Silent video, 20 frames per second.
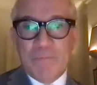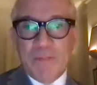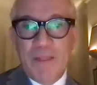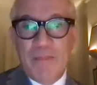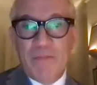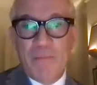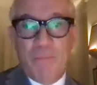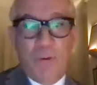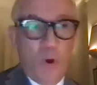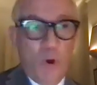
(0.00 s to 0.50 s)

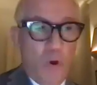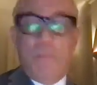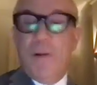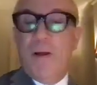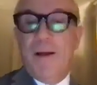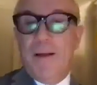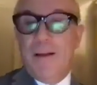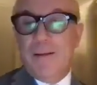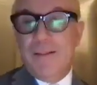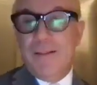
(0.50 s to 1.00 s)
the
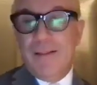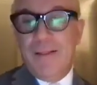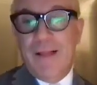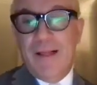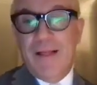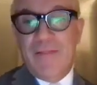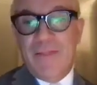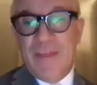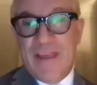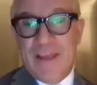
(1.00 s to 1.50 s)
pauper
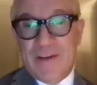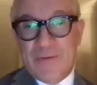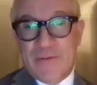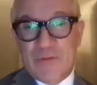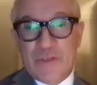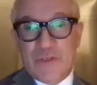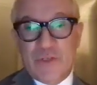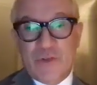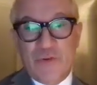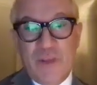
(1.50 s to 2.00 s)
at the end of the
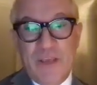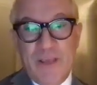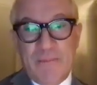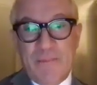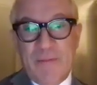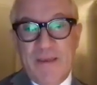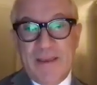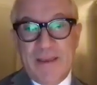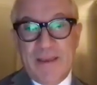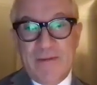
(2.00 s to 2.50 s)
street
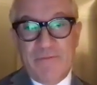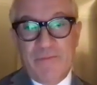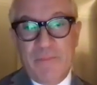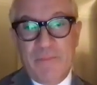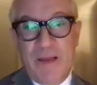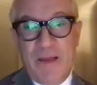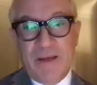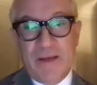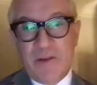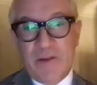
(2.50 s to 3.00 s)
begging for
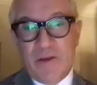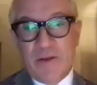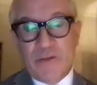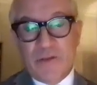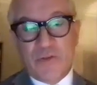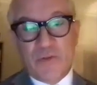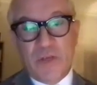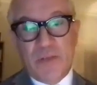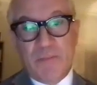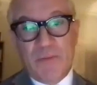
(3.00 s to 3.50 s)
money and a
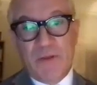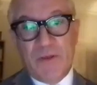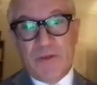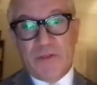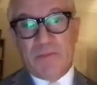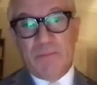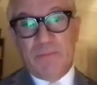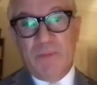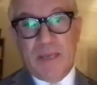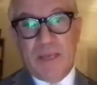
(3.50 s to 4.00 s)
street
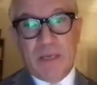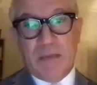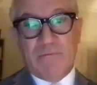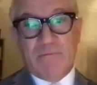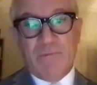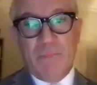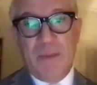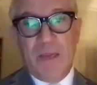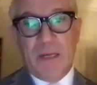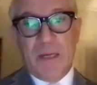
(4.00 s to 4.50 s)
person begging
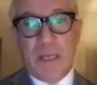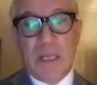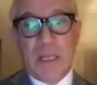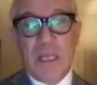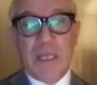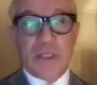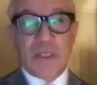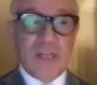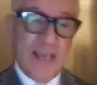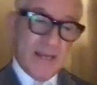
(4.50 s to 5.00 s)
for money.
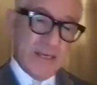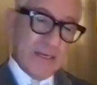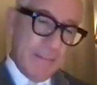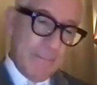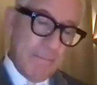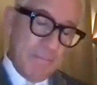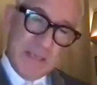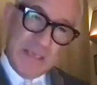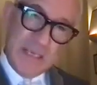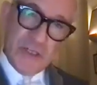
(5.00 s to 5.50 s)
She had an
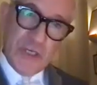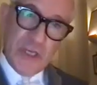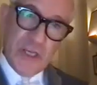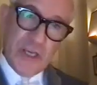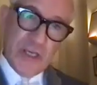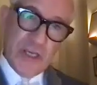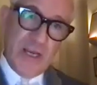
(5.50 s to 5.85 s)
immediate